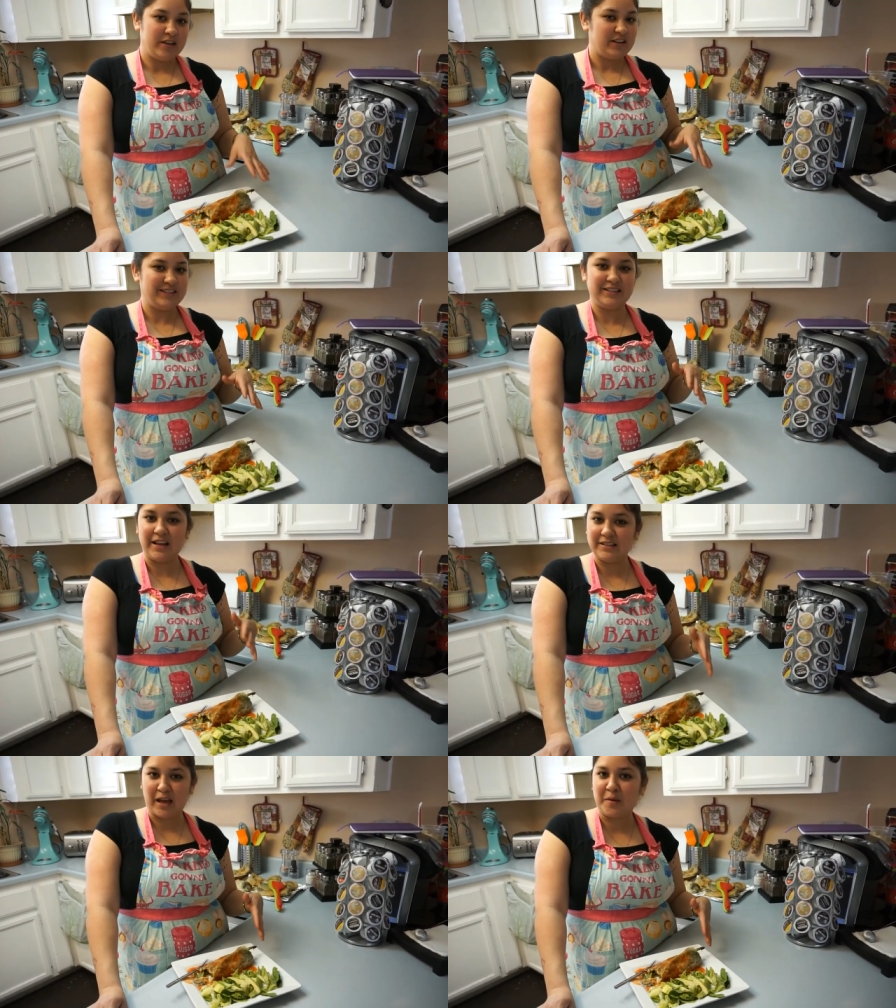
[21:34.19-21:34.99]
It's
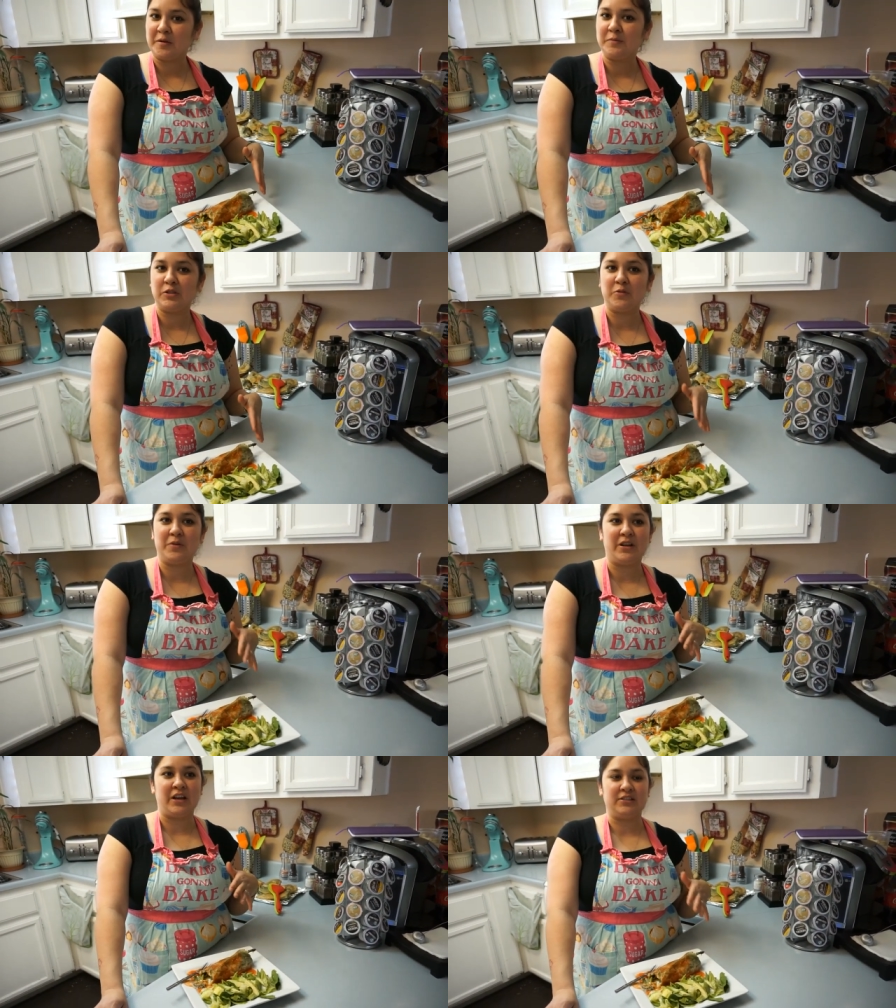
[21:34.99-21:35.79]
not time
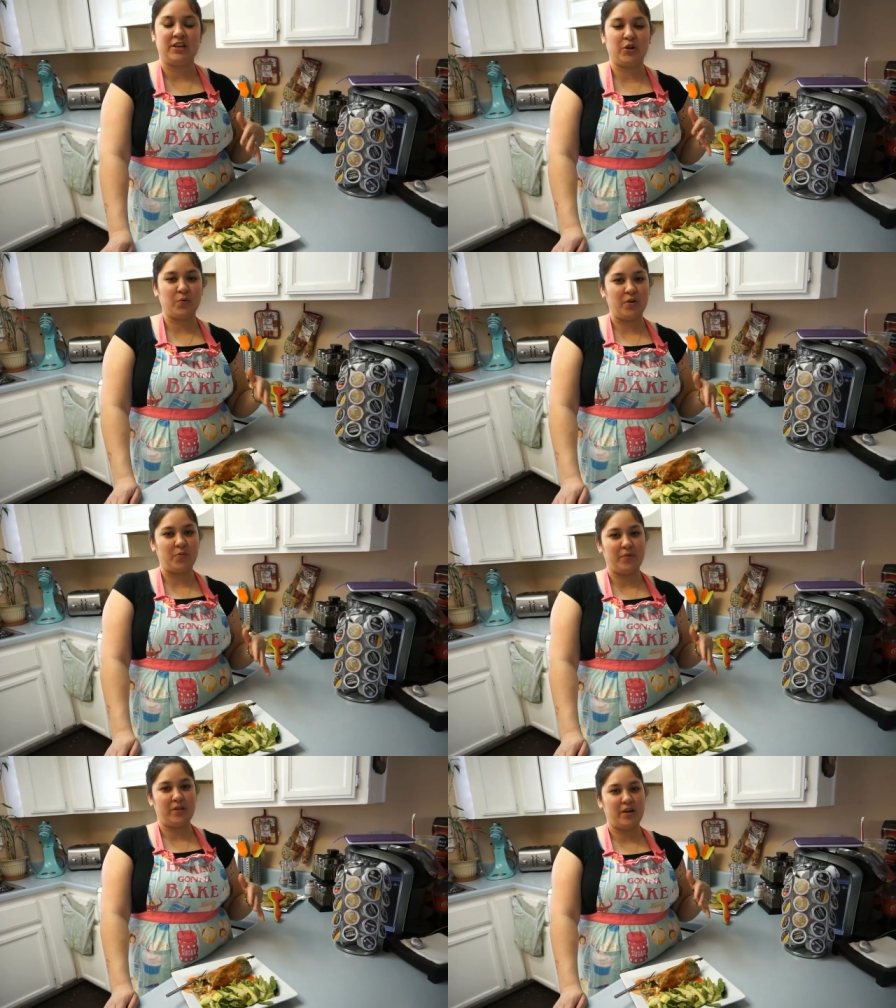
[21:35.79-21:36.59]
consuming. As I grew
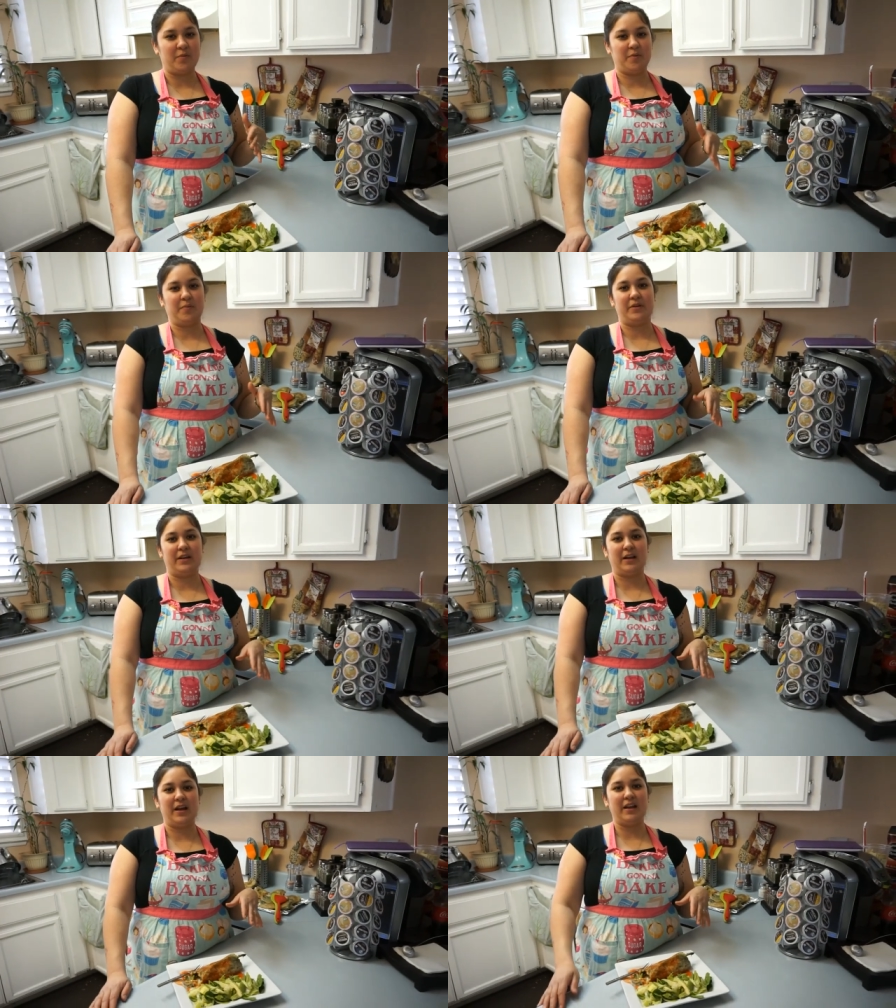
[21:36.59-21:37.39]
up, a lot of people were
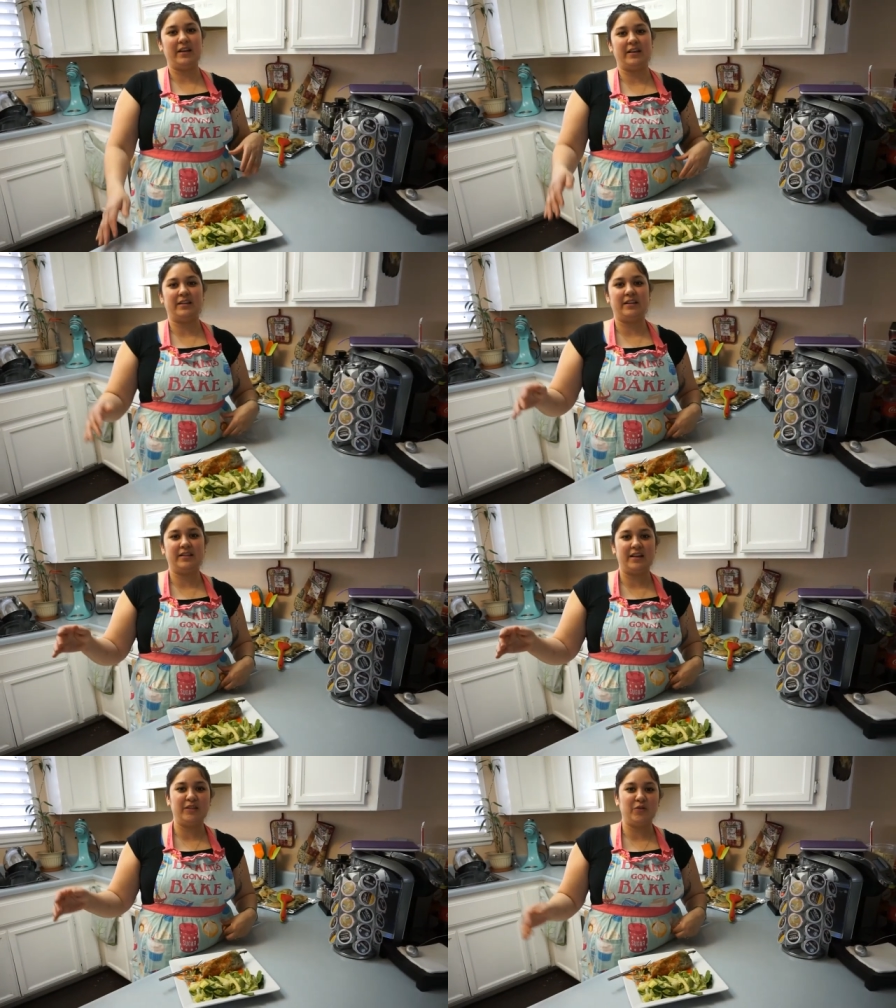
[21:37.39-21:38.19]
like, ay, que tarda
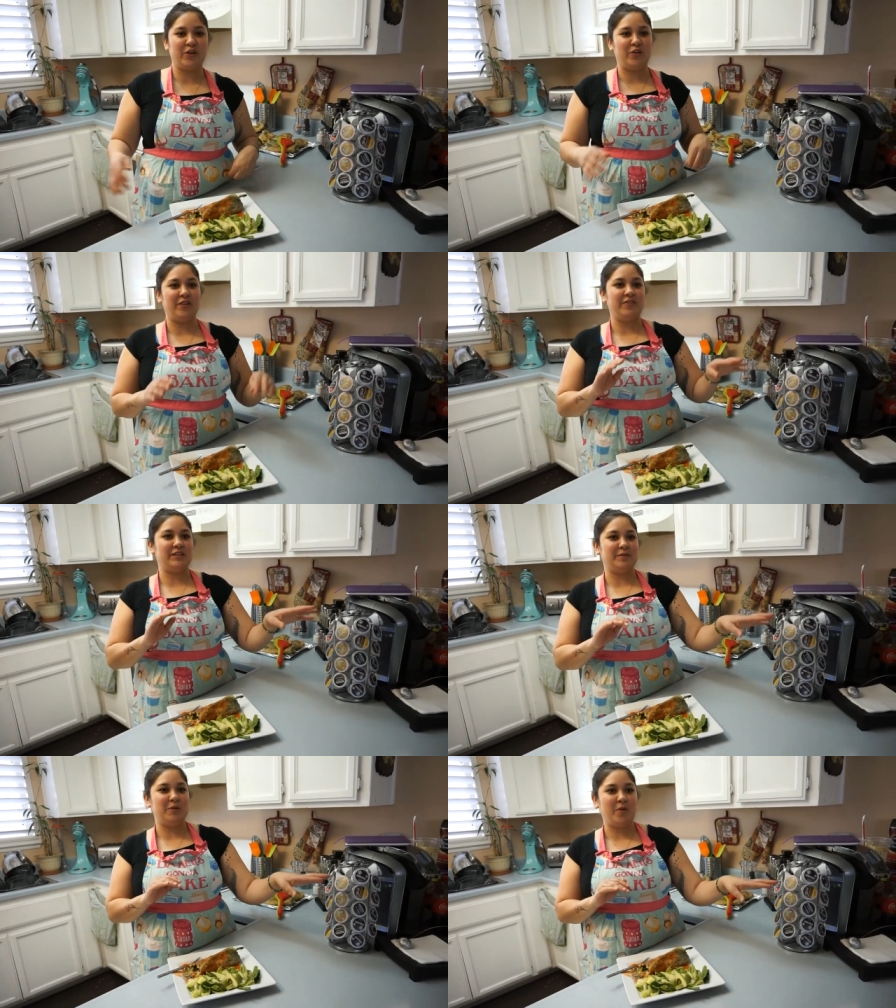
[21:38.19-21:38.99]
tanto, que no le
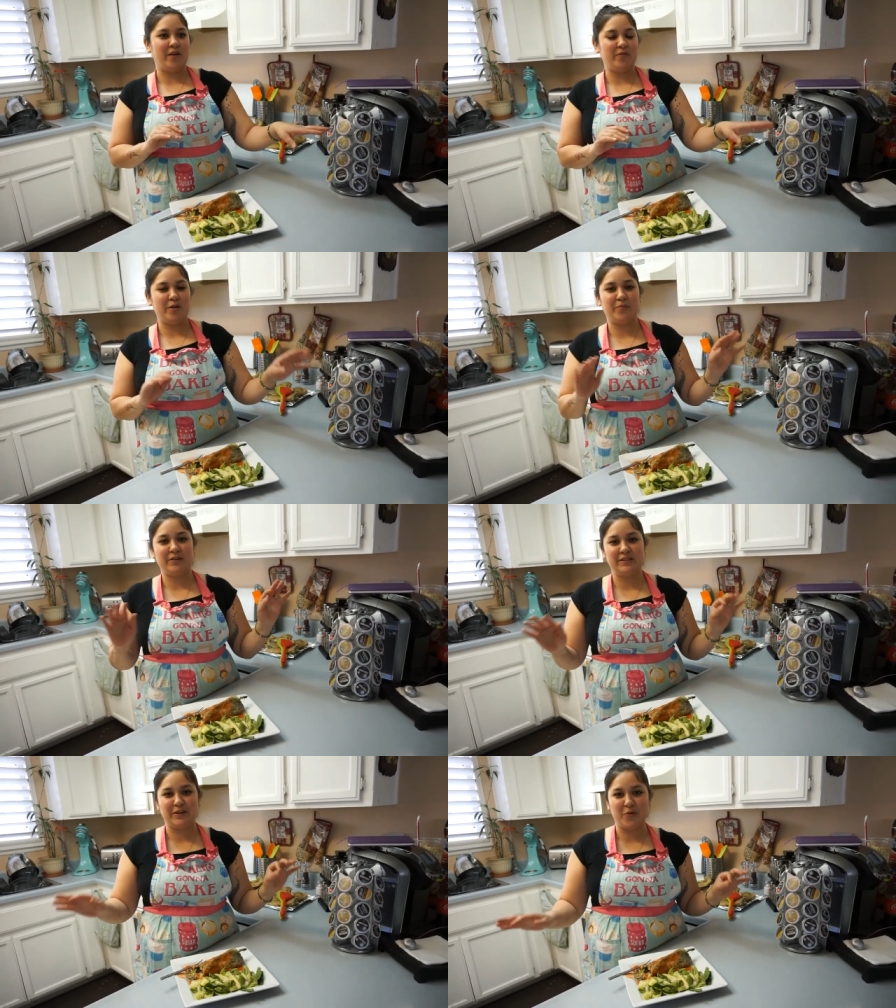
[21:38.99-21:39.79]
fijas a mi huevo, que
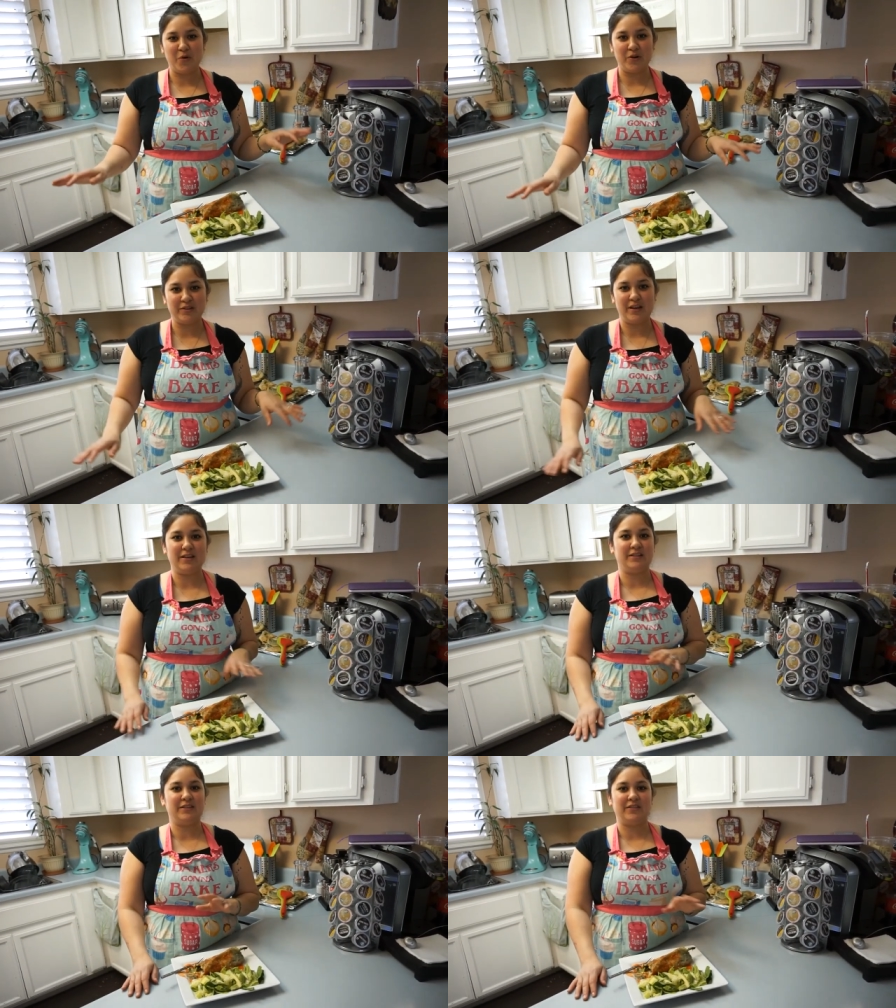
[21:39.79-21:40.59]
porque se corta, y
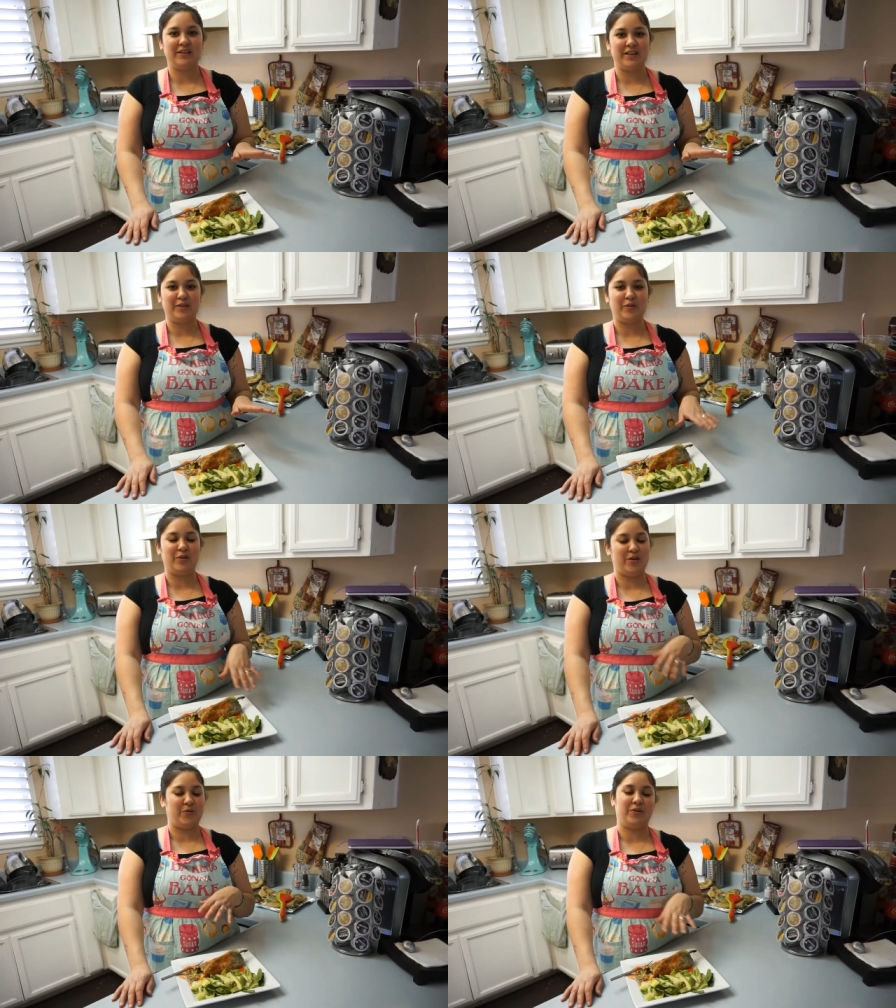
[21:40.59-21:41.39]
que sabe que tanto.
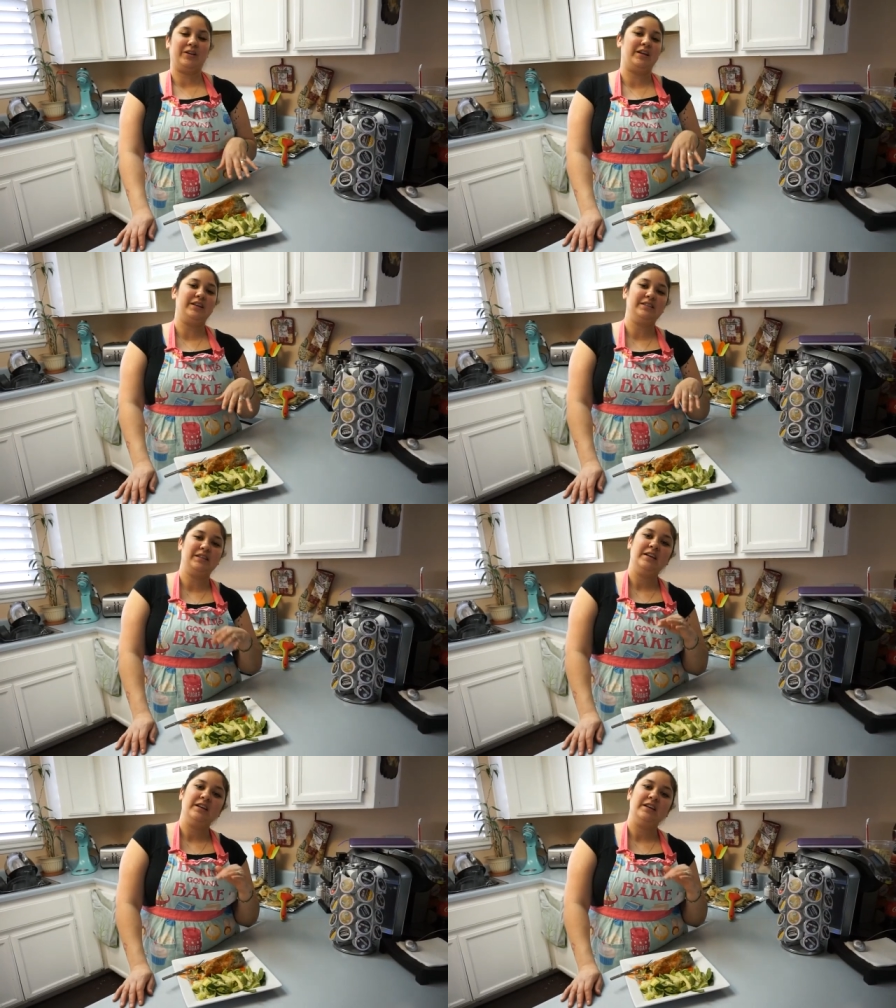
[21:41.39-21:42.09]
No, ladies,